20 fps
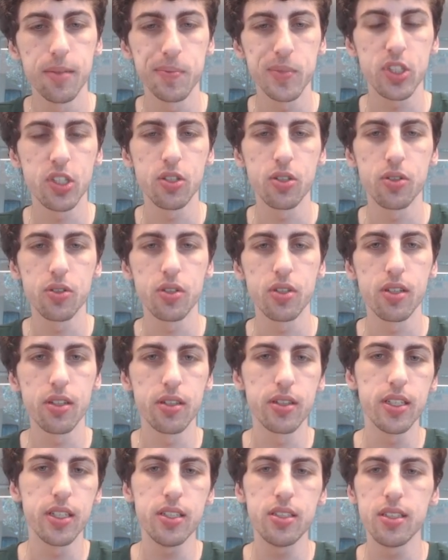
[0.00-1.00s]
So
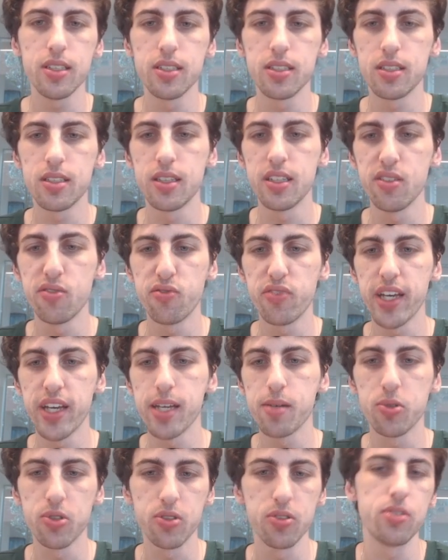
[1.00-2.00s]
this is the
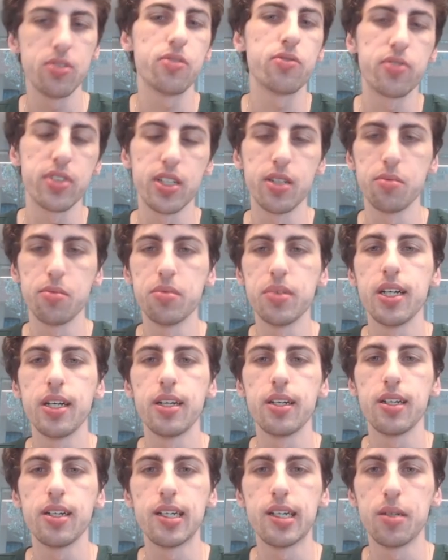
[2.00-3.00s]
Fable from
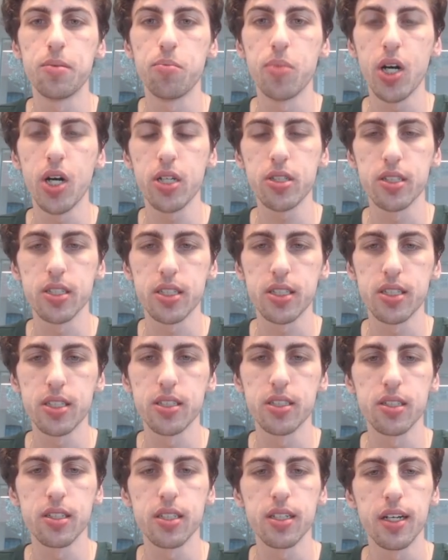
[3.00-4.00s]
Monarch
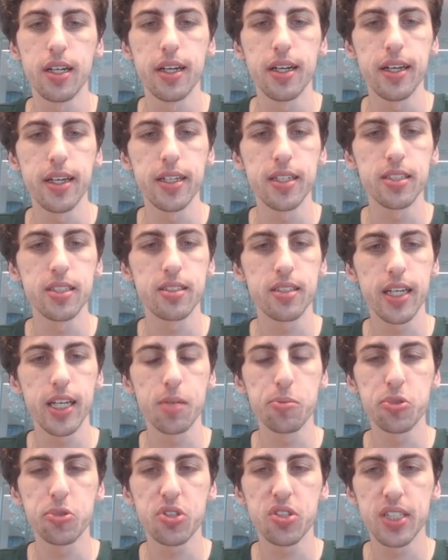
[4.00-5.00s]
here, and it's
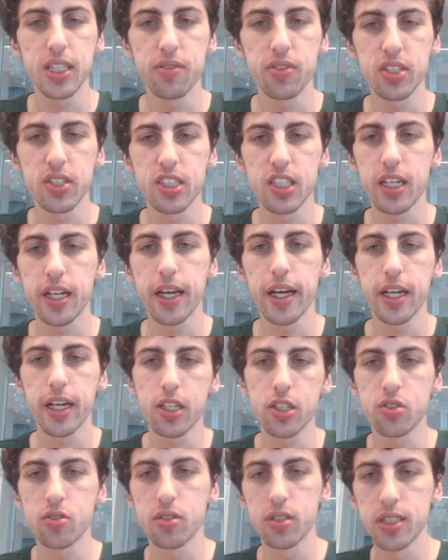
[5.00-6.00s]
able to give us that
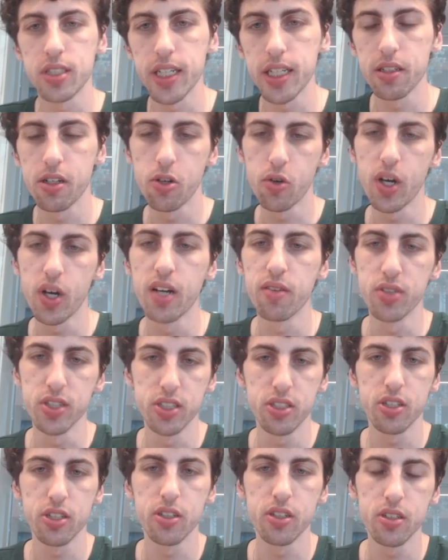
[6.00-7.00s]
extra yellow
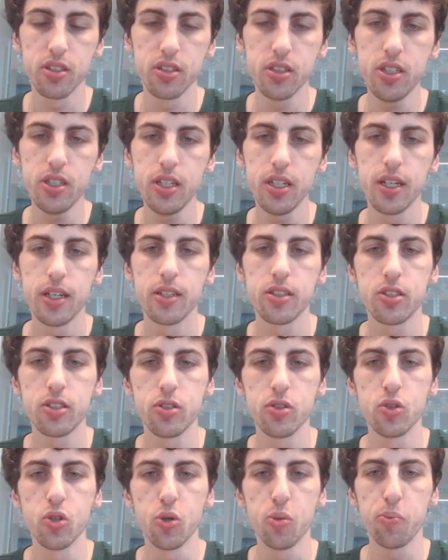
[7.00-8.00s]
every turn
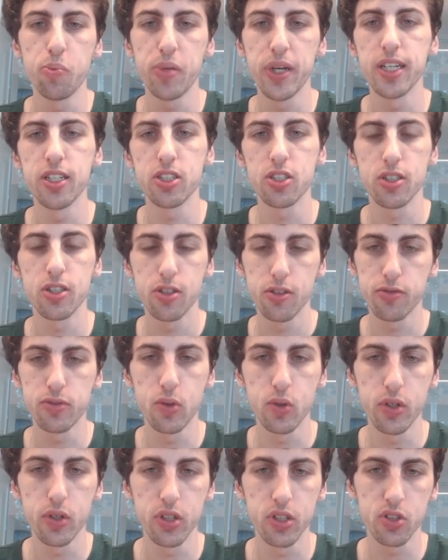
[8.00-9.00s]
to pitch
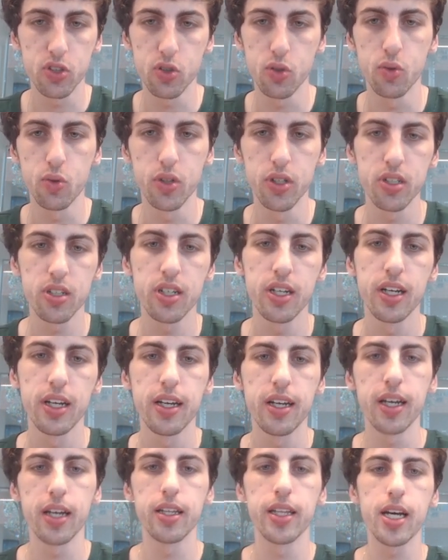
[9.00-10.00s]
for the sword.
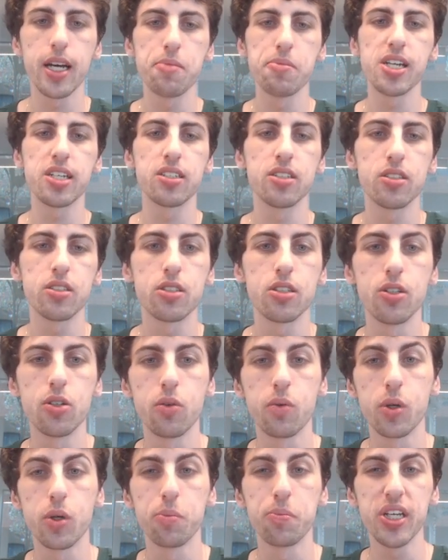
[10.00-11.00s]
And that makes it so
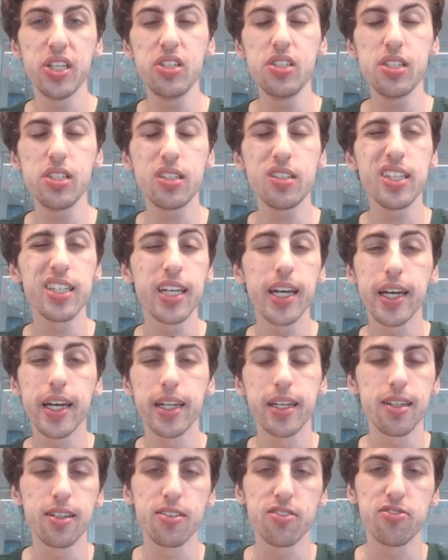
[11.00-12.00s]
we're basically
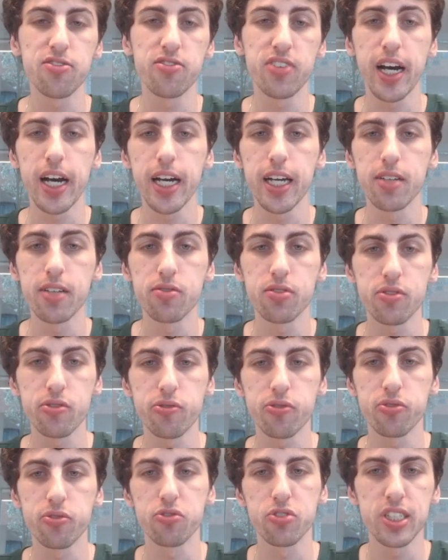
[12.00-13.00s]
getting 5
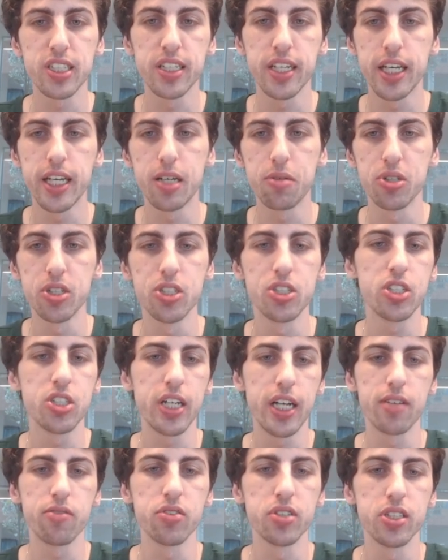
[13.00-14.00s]
free damage
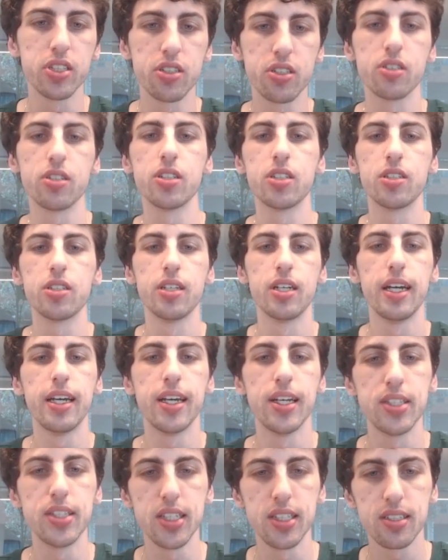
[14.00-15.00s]
every turn.
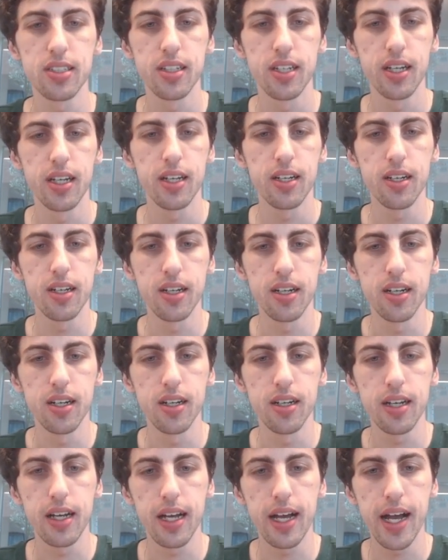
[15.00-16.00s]
It says
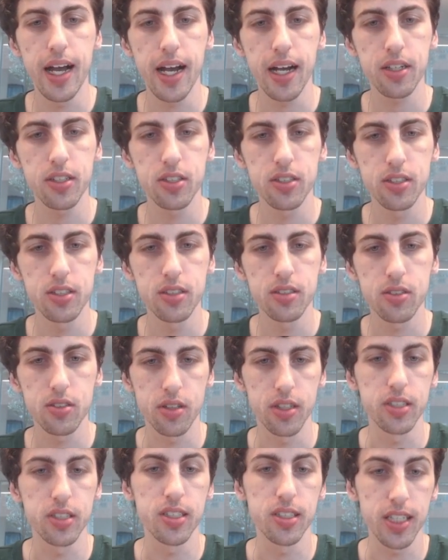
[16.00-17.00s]

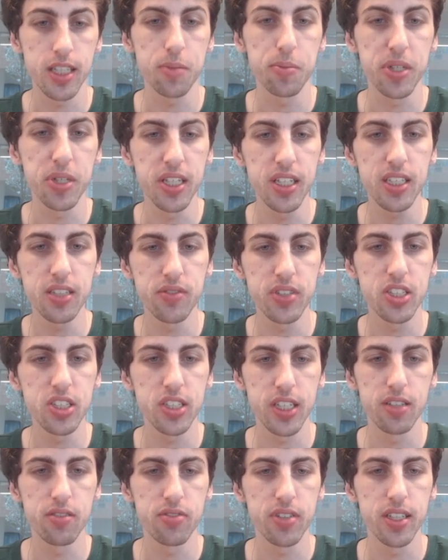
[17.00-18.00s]
it says at the beginning of each
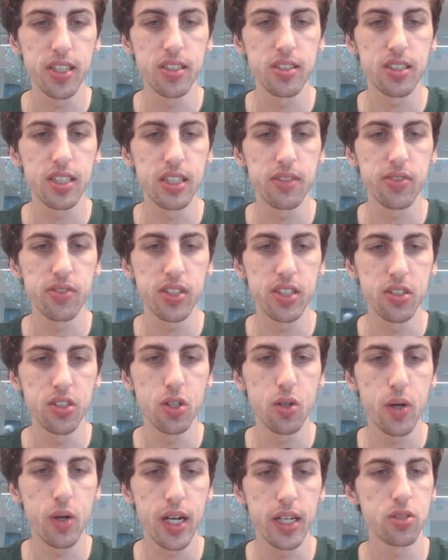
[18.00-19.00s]
end phase, if a
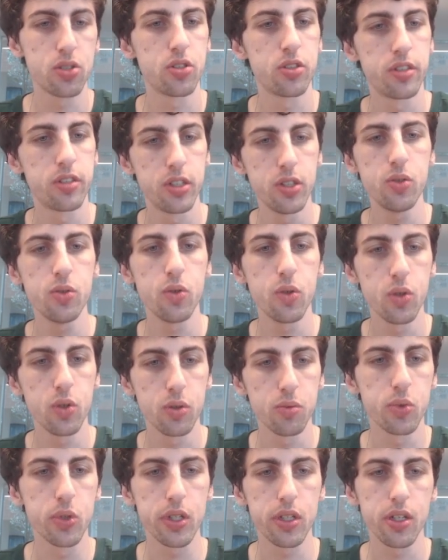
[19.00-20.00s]
hero has 2 or
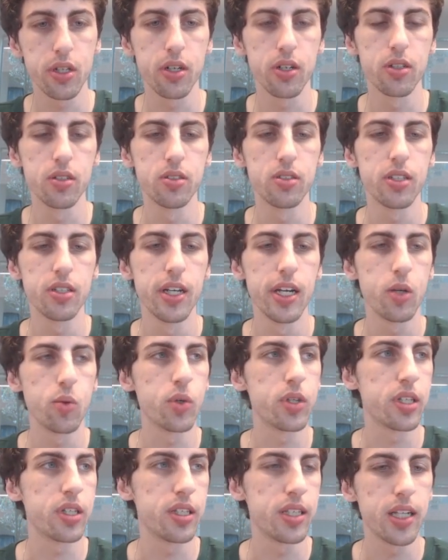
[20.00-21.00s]
more cards
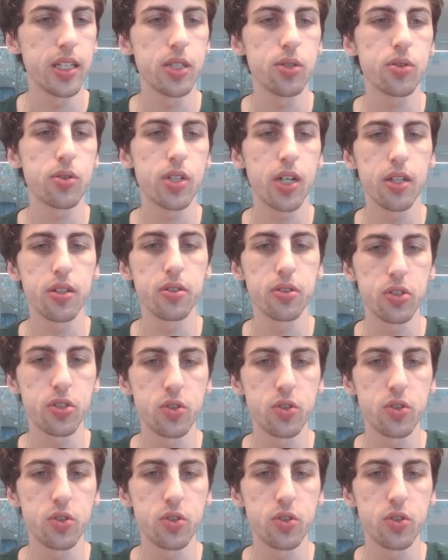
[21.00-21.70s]
with yellow color